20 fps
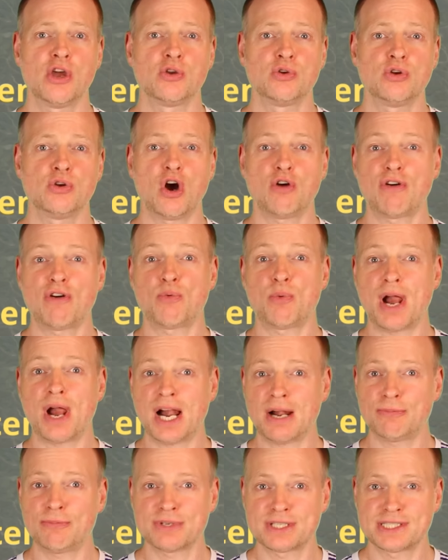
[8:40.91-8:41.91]
You are
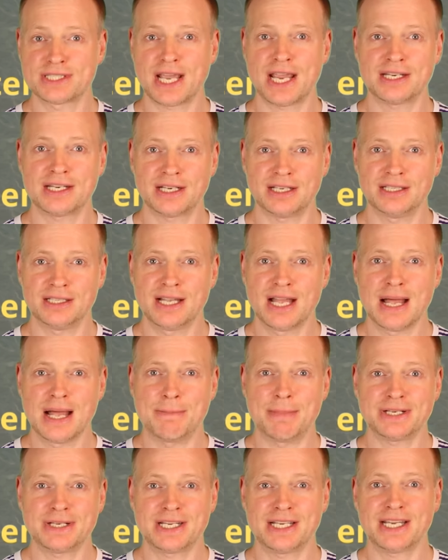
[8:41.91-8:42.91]
overwhelmed with data,
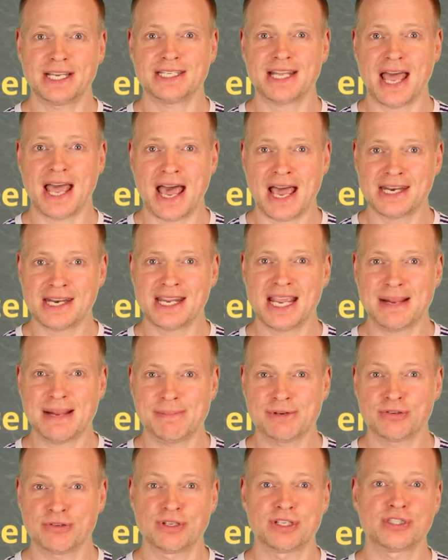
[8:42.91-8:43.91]
but are yet
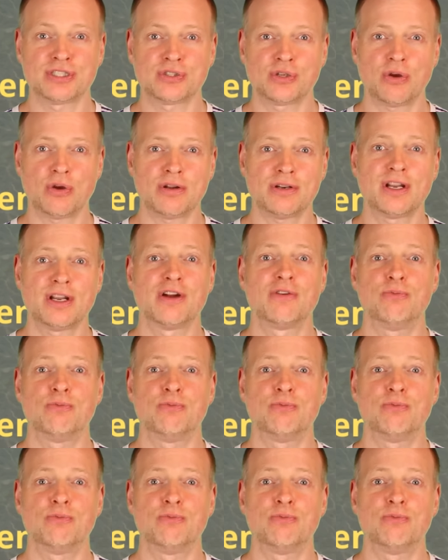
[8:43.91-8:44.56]
unable to discern